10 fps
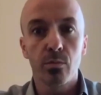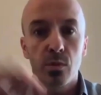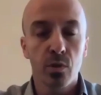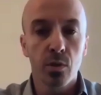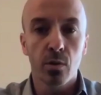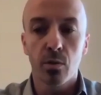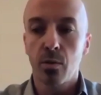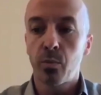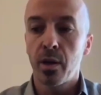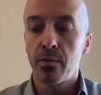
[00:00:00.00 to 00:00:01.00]
do
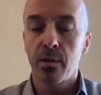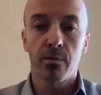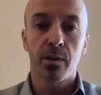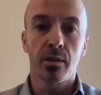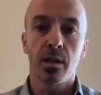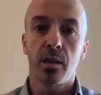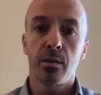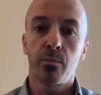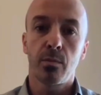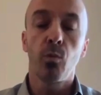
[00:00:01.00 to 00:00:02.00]
profit with
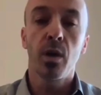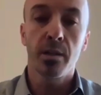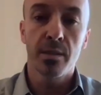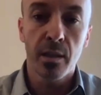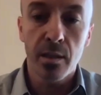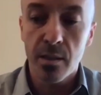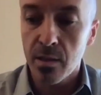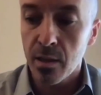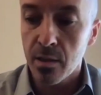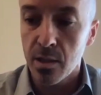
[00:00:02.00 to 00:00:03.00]
one single
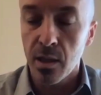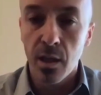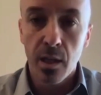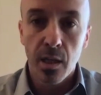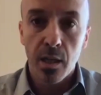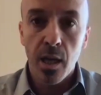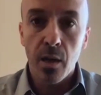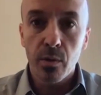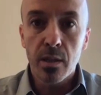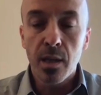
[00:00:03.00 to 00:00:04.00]
strategy.
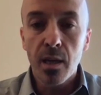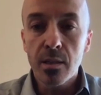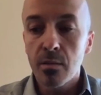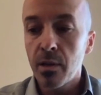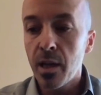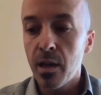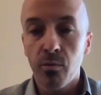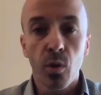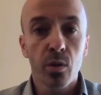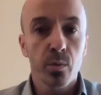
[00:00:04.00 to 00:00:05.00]
Now in Daisy we have
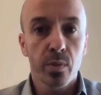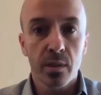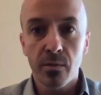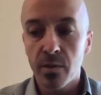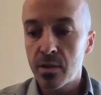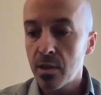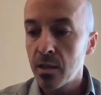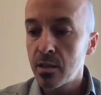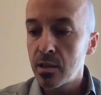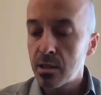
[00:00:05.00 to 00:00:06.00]
multiple different
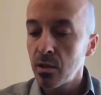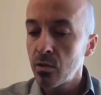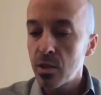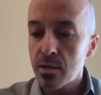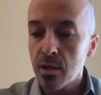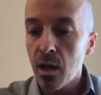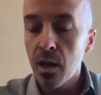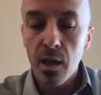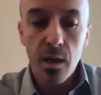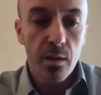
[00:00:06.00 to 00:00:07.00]
strategies, and you just saw
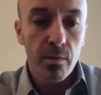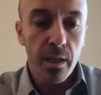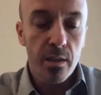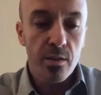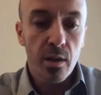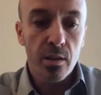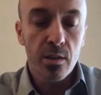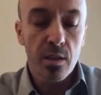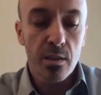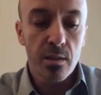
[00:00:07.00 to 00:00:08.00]
we had a
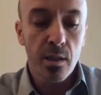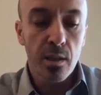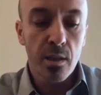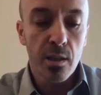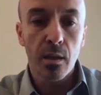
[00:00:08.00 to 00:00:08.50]
strategies that